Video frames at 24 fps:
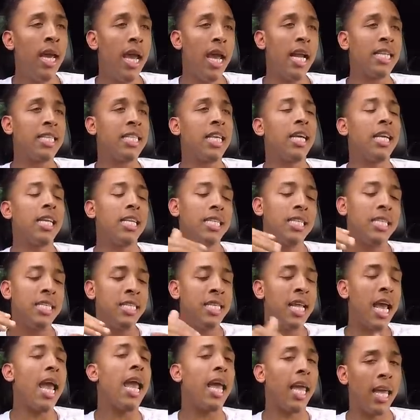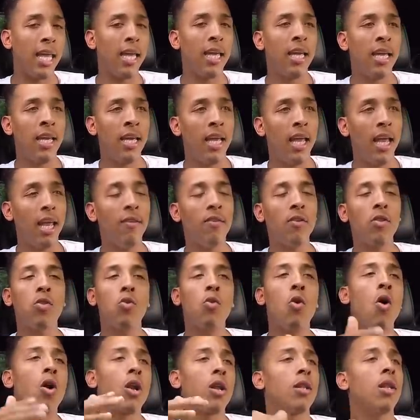Until this day, even
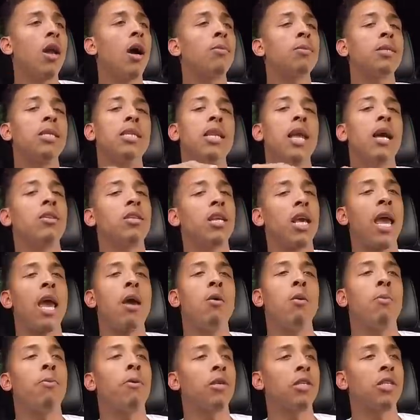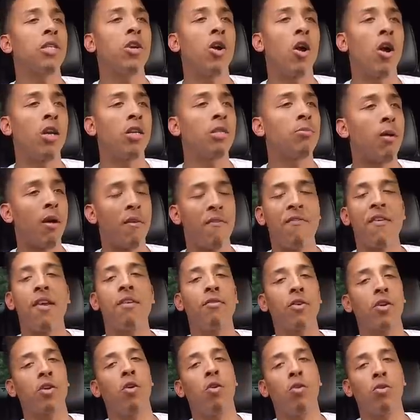through all the ups and downs I had with Percy Carr, he's my
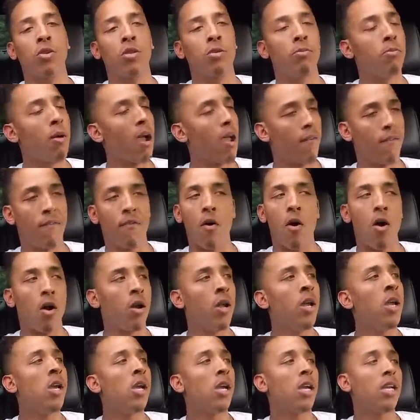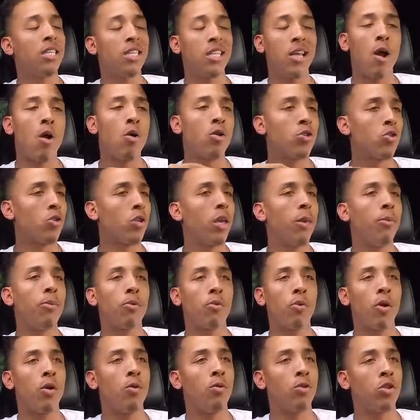favorite coach by far because he always gonna keep it
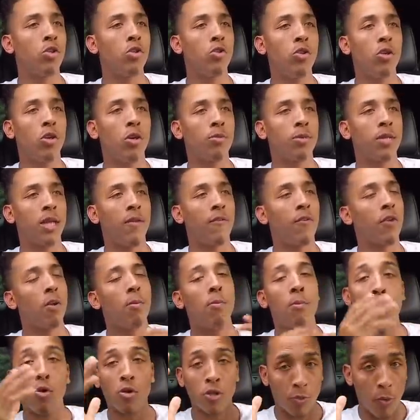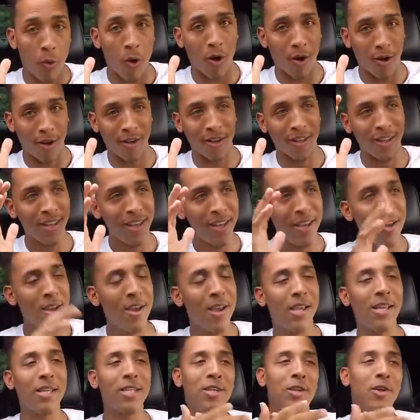real with you. You know what I'm saying? For the most part,
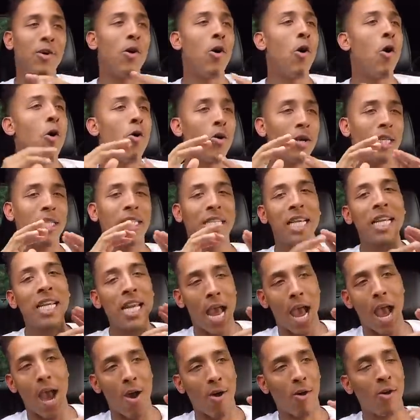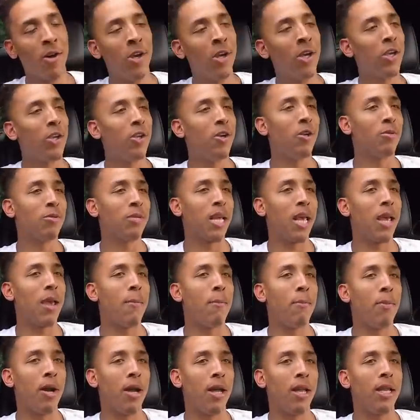he's a little older, senile. You know what I'm
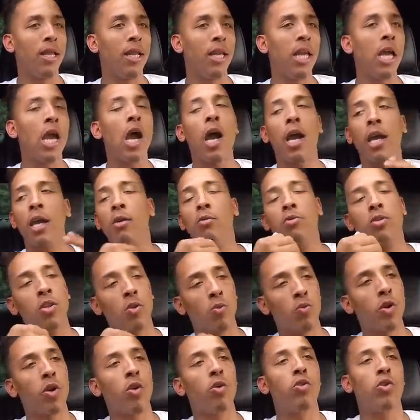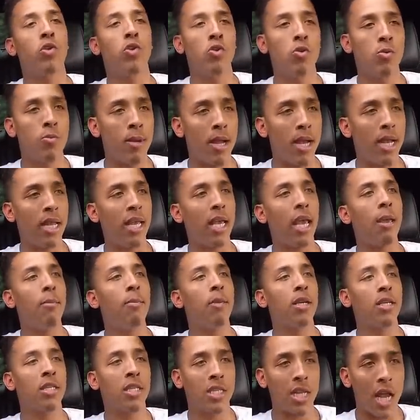saying? But he he was a real dude, man. He gave
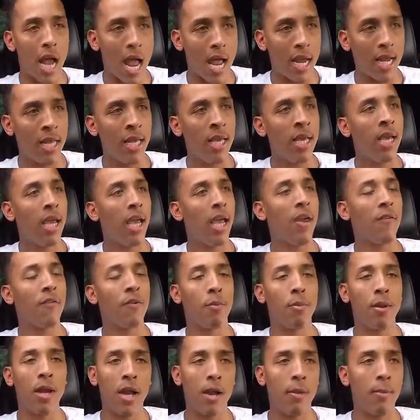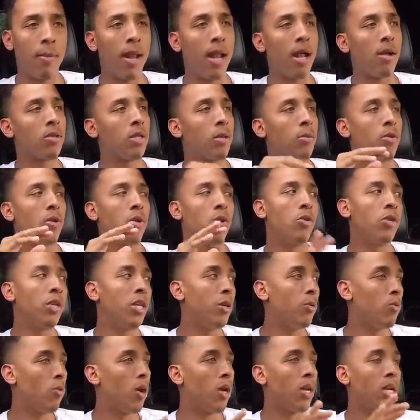me a shot, and from there, man, I was able to go
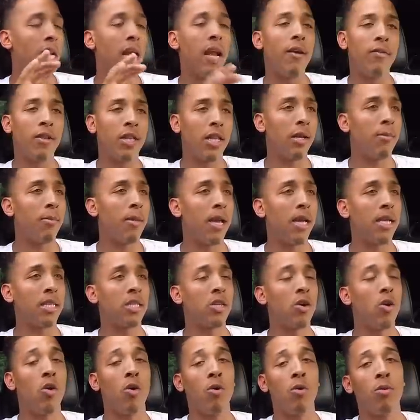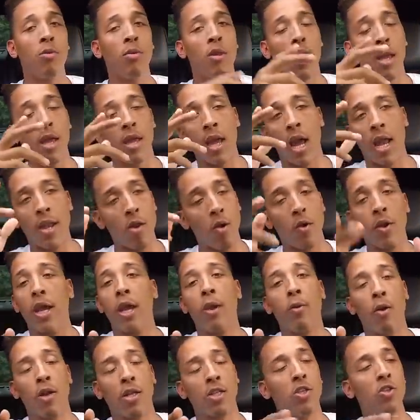D1 and everything, man. So I know he
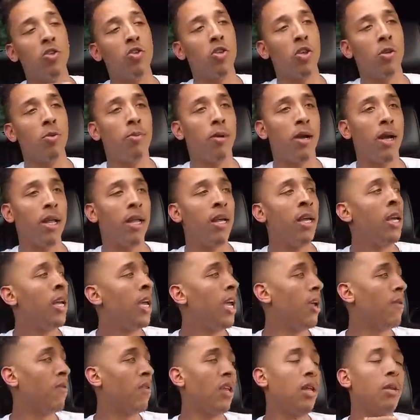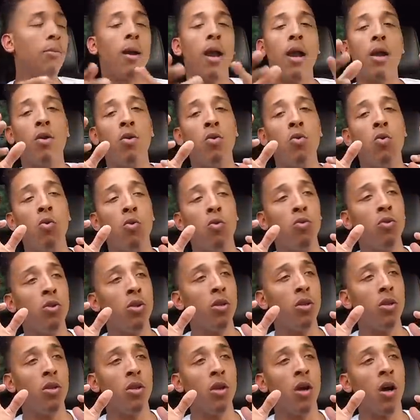ain't watching YouTube, but if anybody who
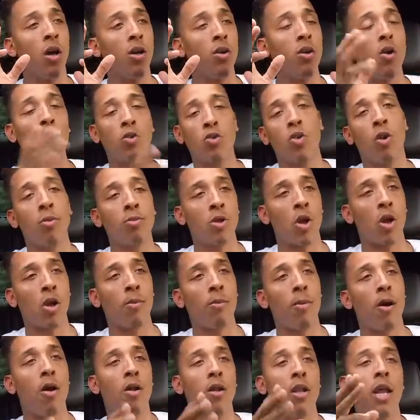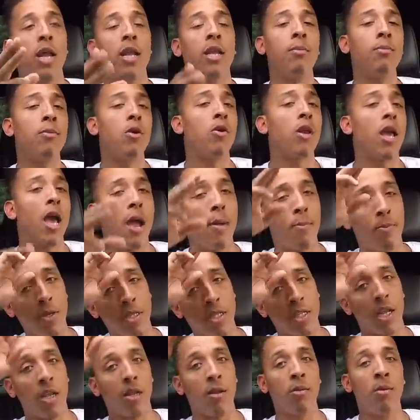uh, knows who I'm talking about, let him know that I
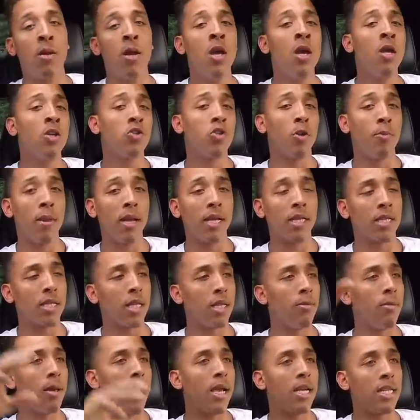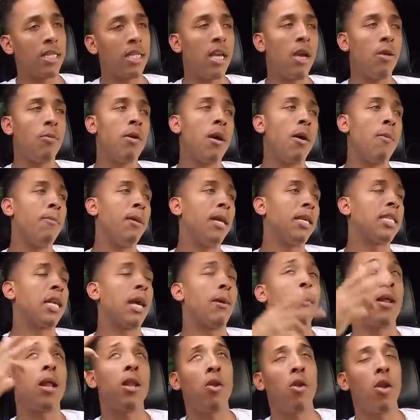appreciate him tremendously, man, because he helped me out big
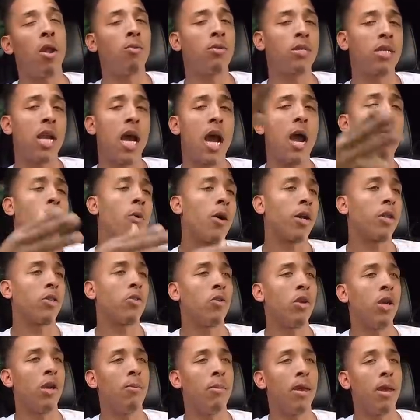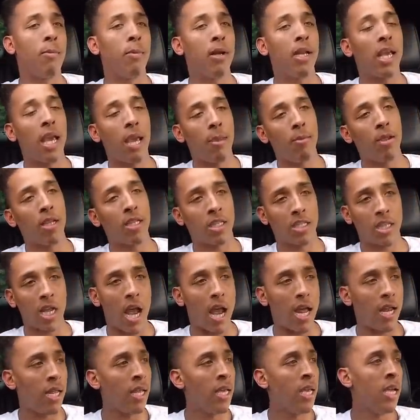time, and I know that was God working through him, man. But he gave me a
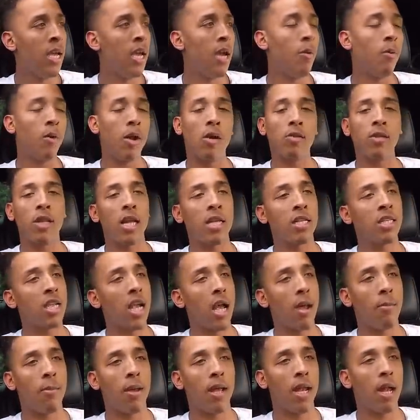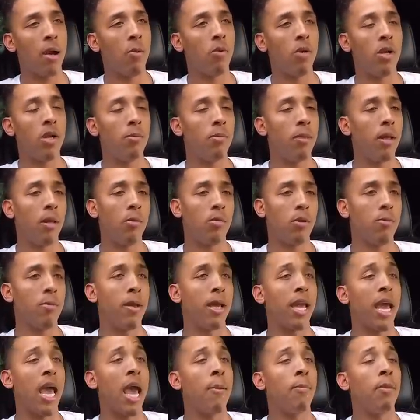shot, and without that shot, man, I wouldn't have been able to
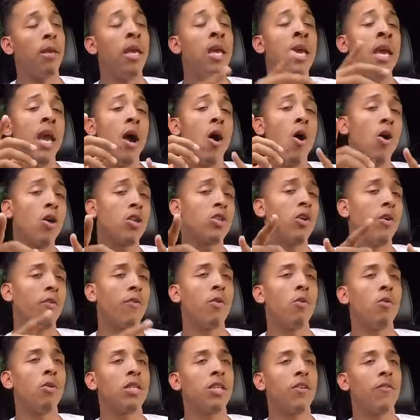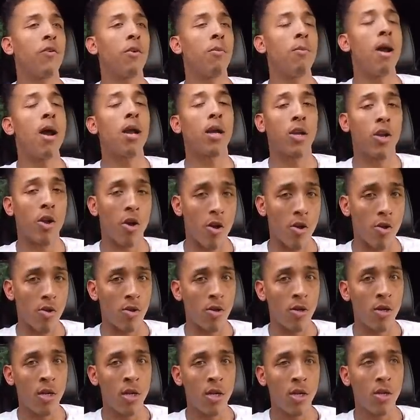make it happen. Also, if it wasn't for my girl, you
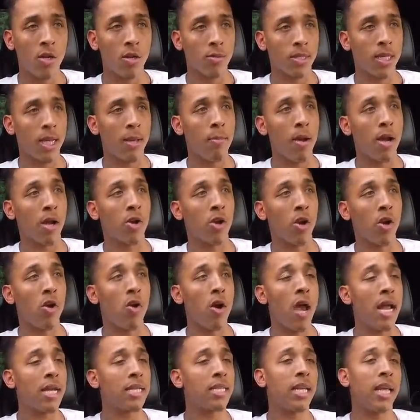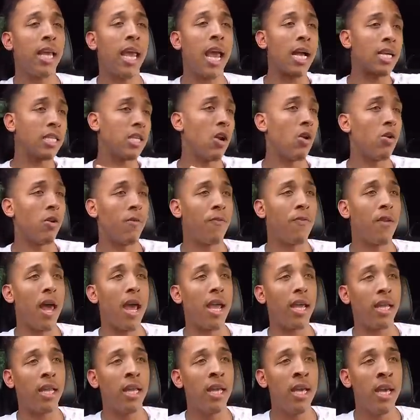know what I'm saying? My girl actually cashed out on a
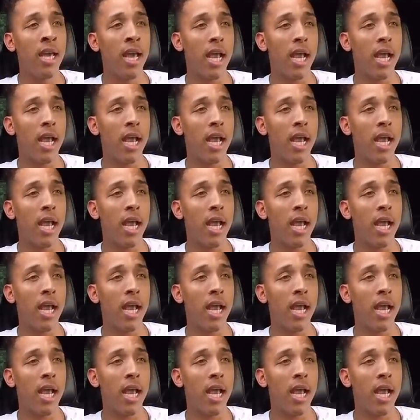flight.